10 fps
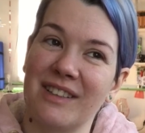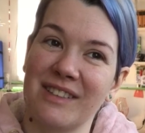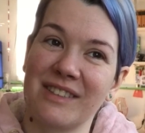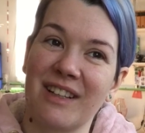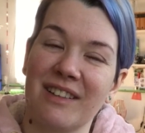
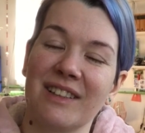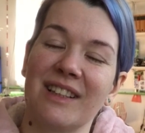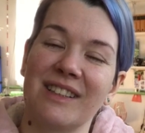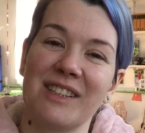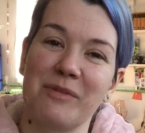
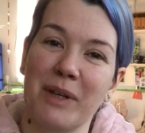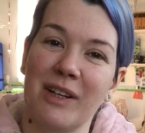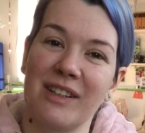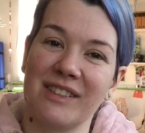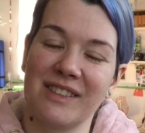Scotland is
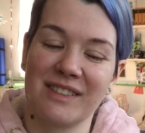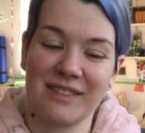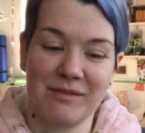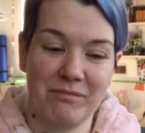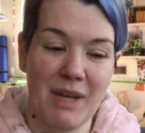
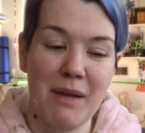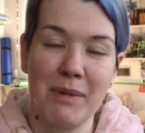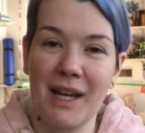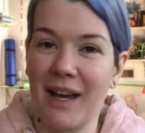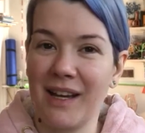because
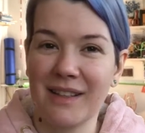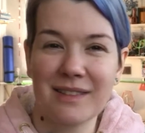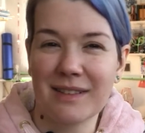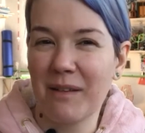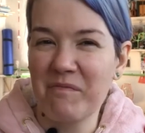maybe I had
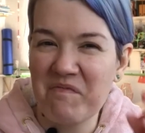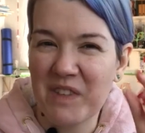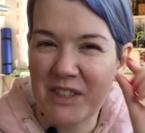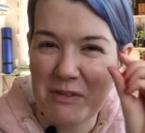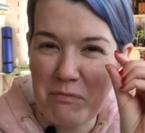some
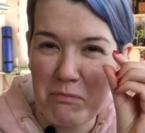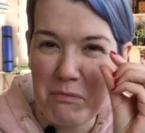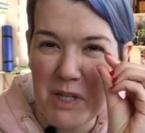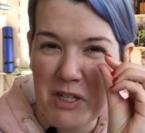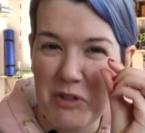
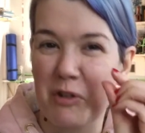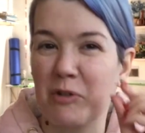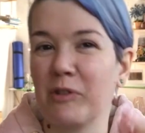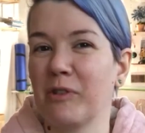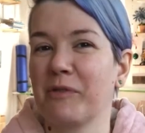
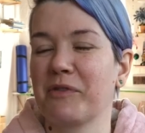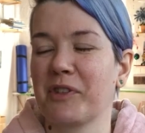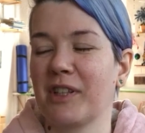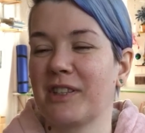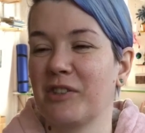minuscule of
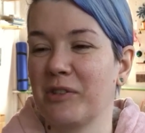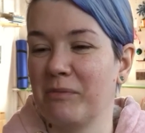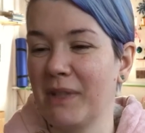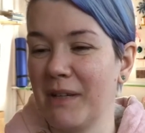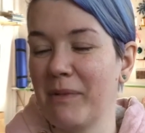Scottish
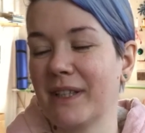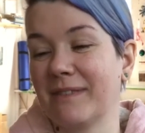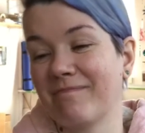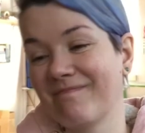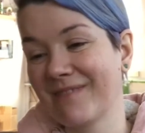in me,
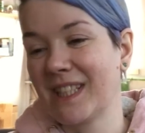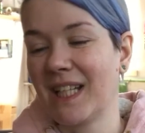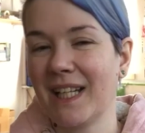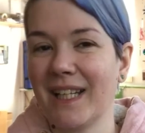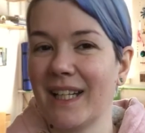but
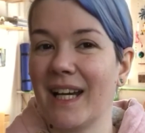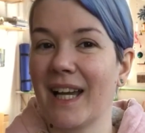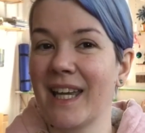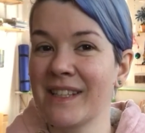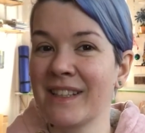
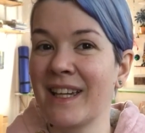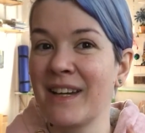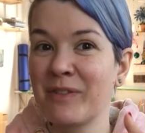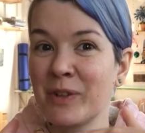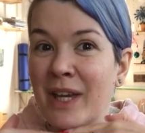I guess I
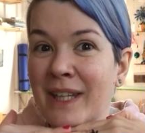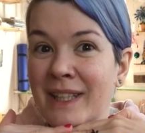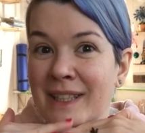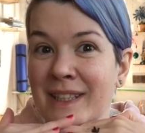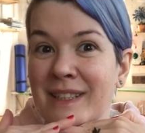have to get
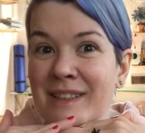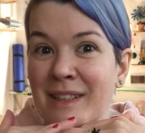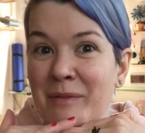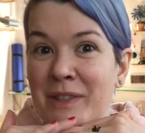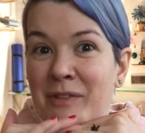that in
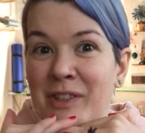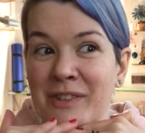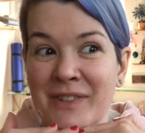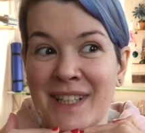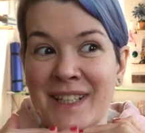some
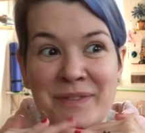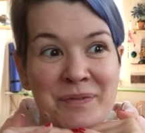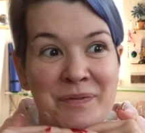different way.